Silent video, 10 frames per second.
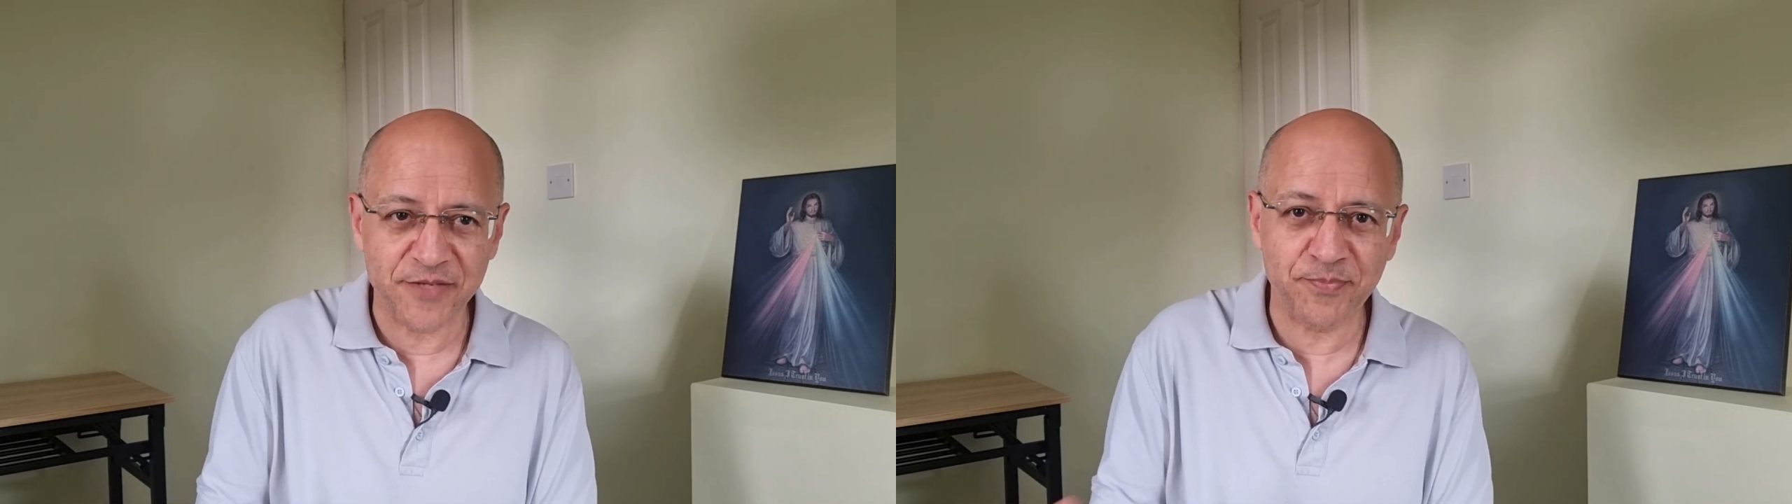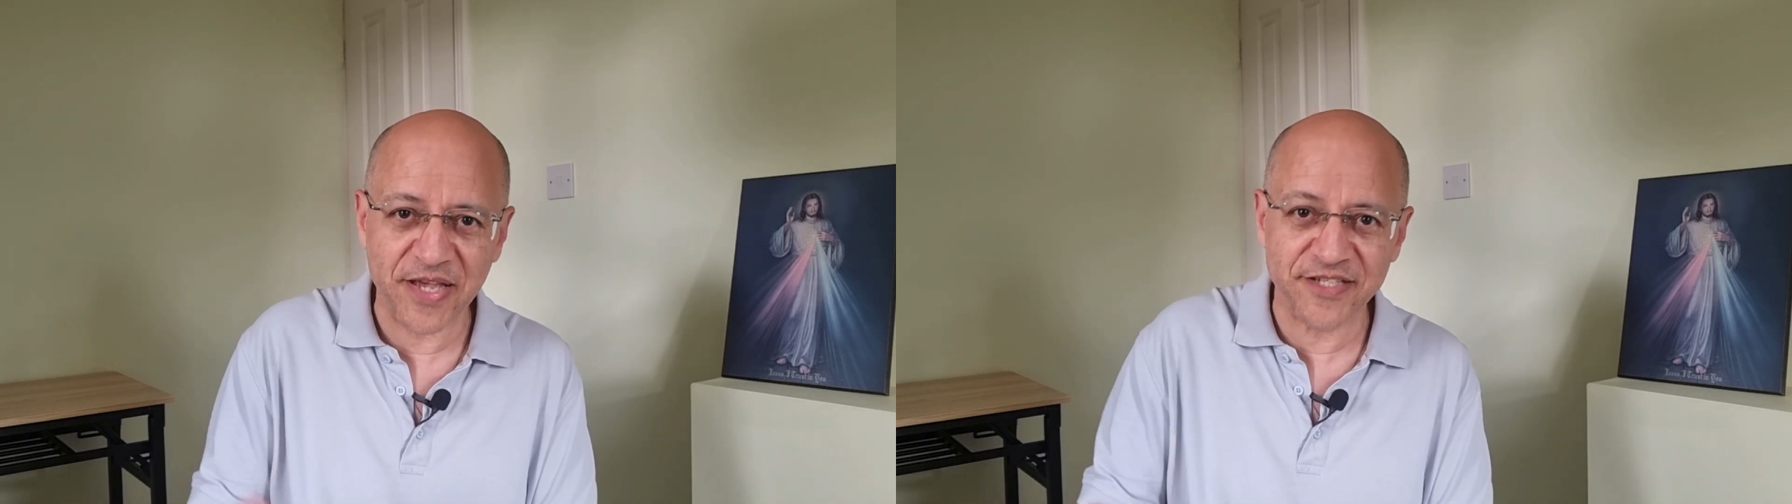
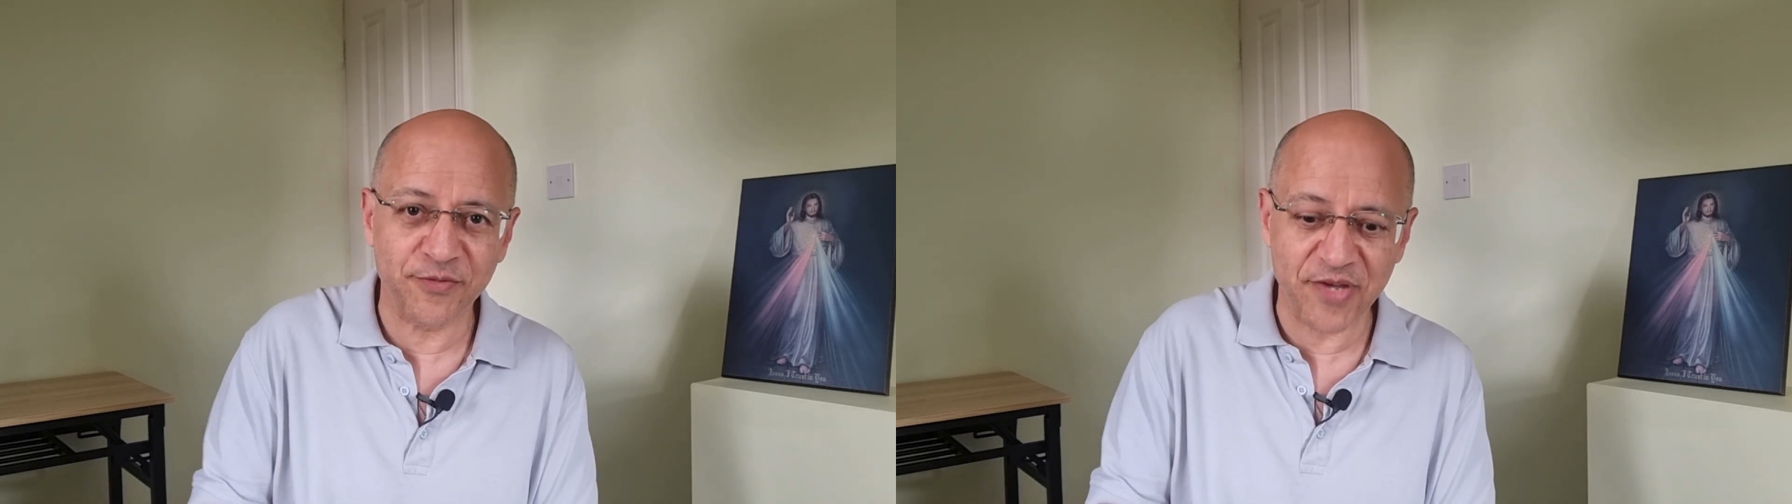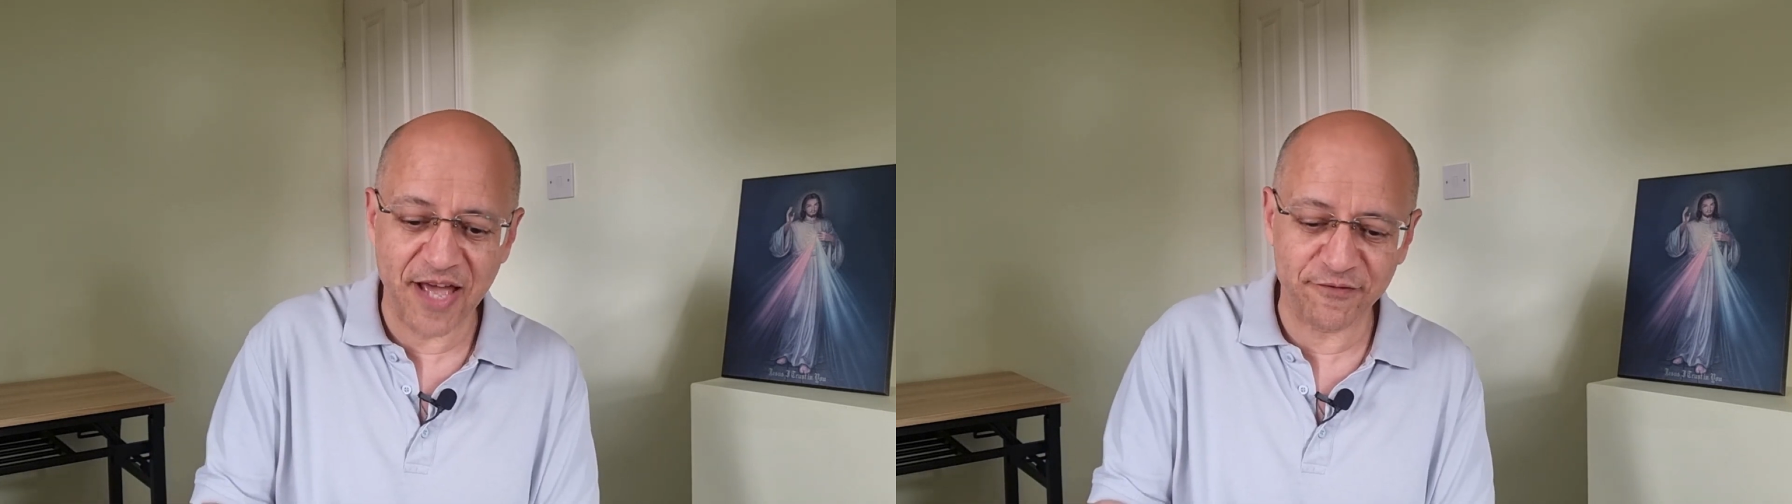it's
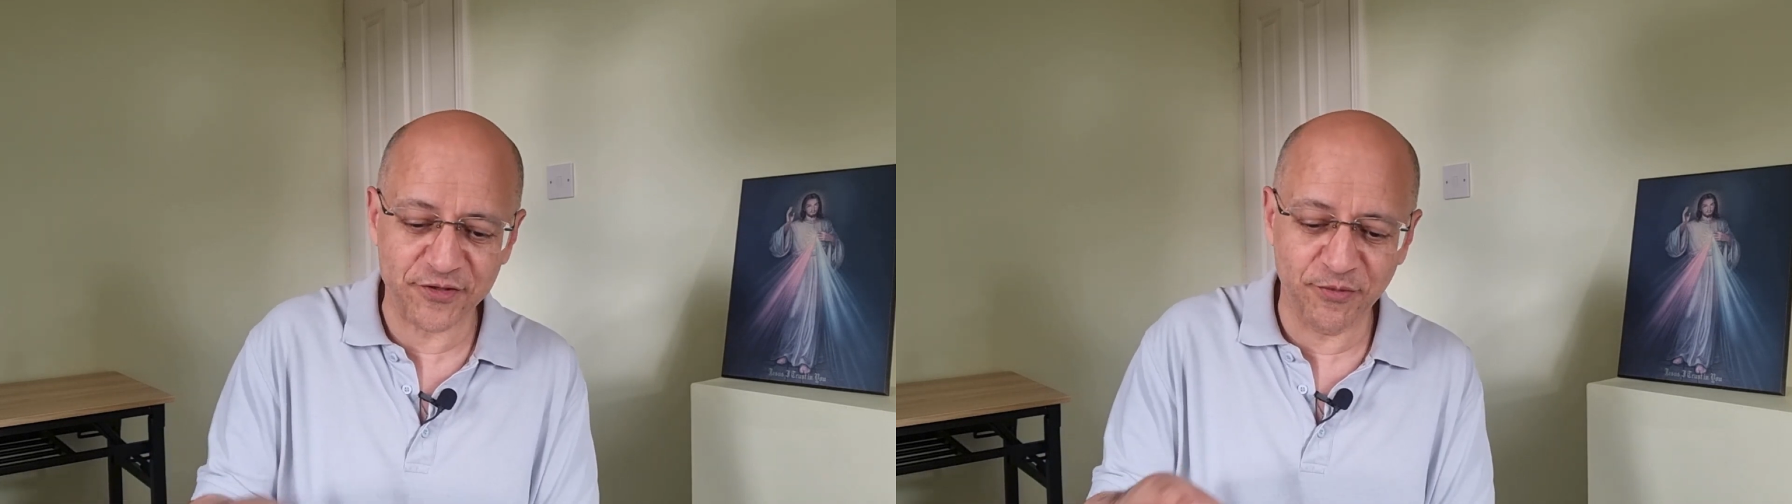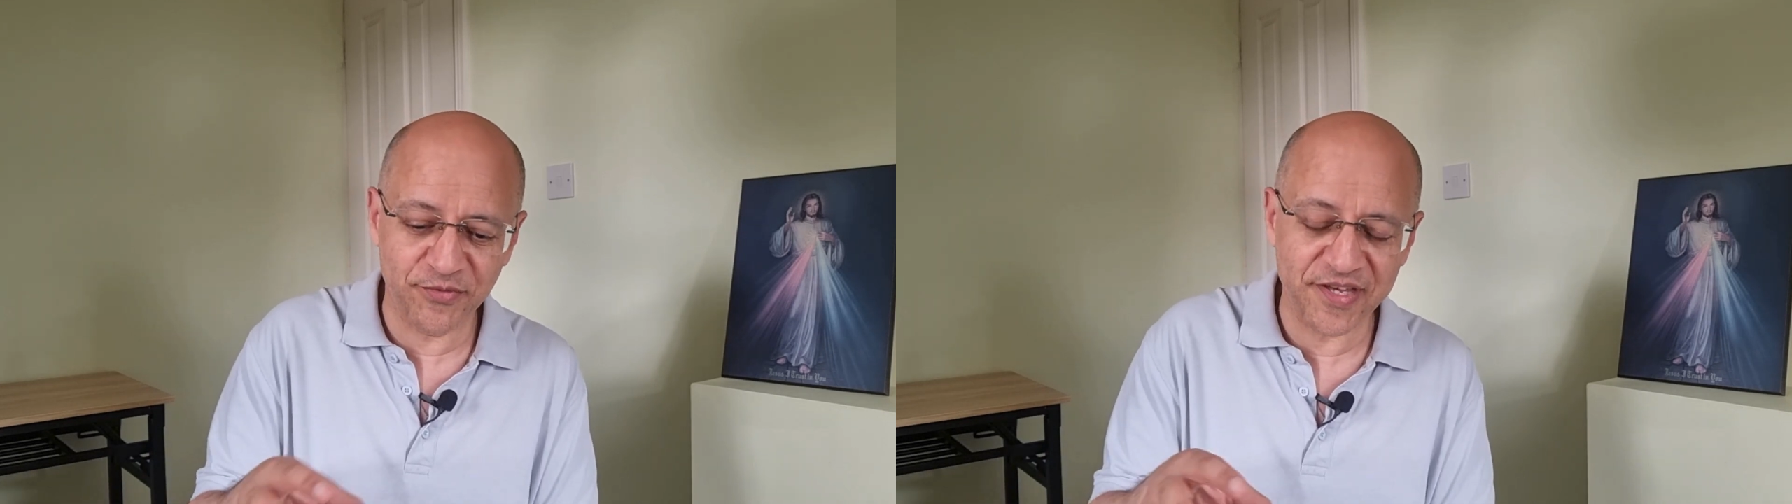best that we
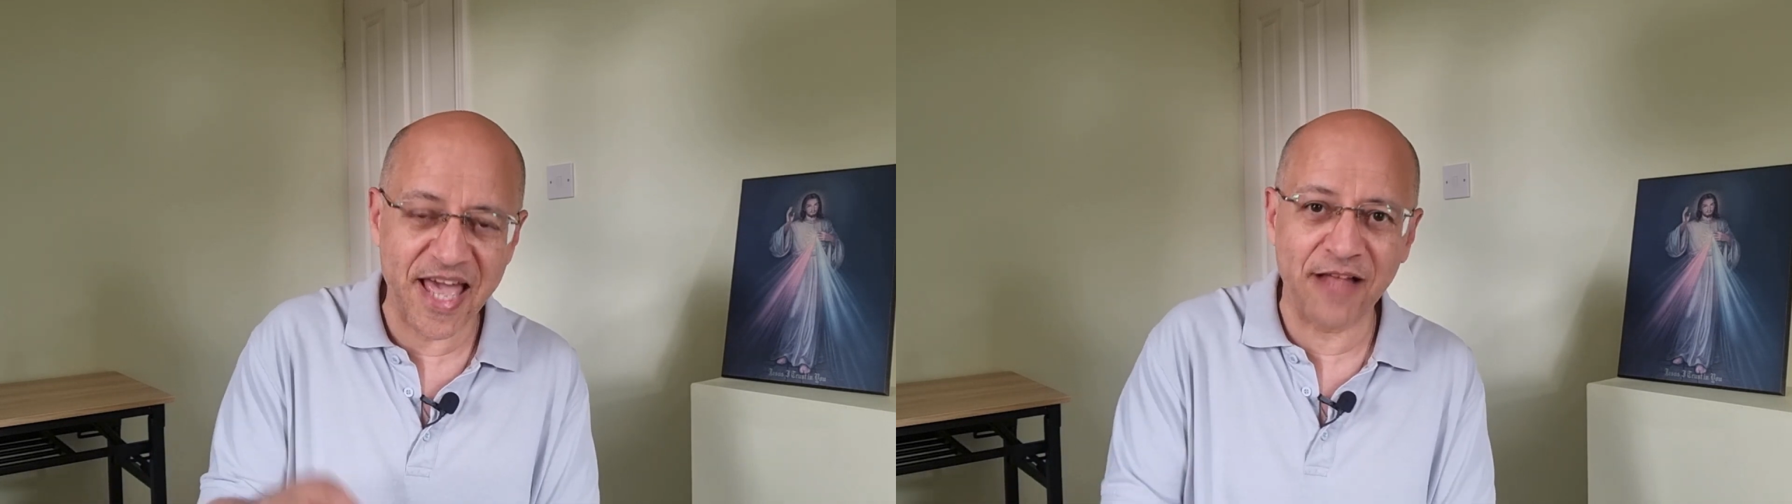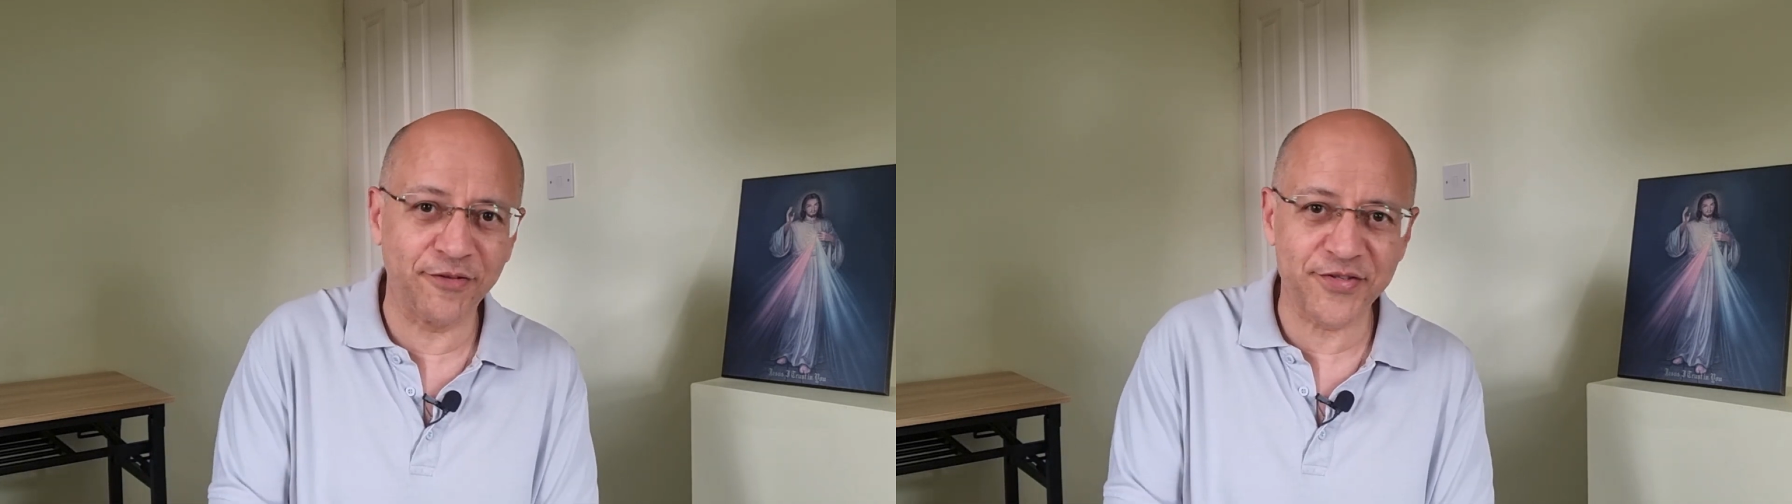have
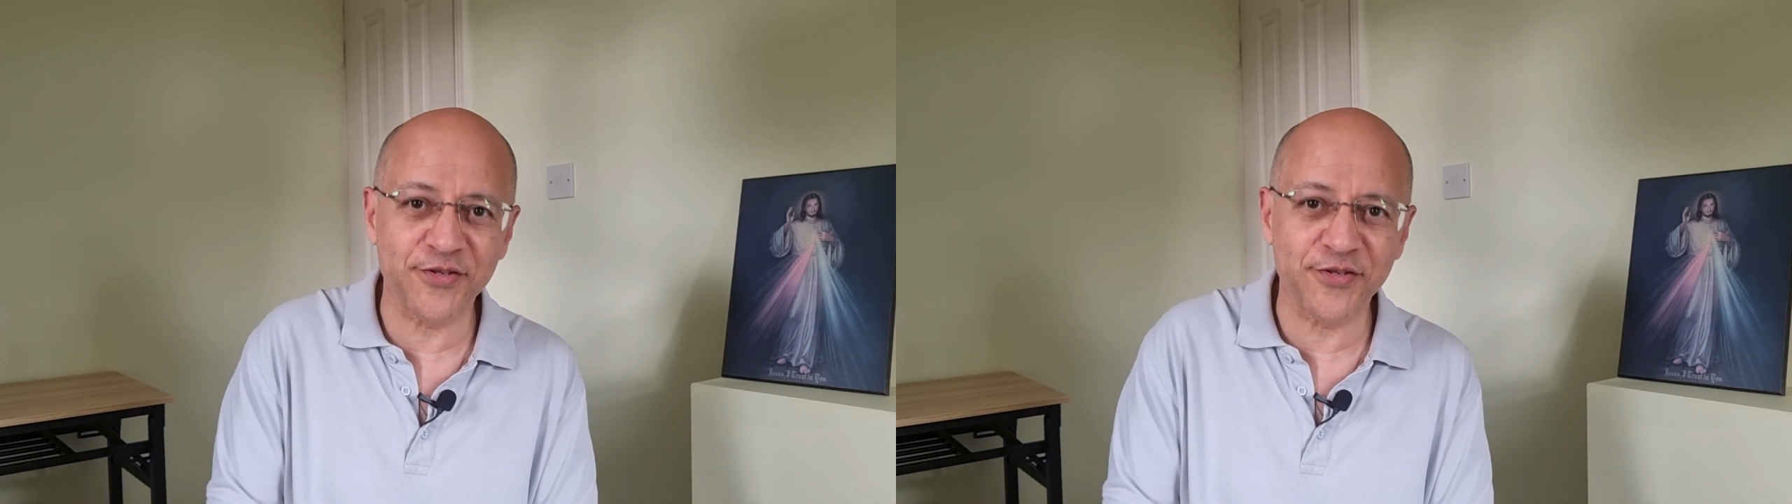something else,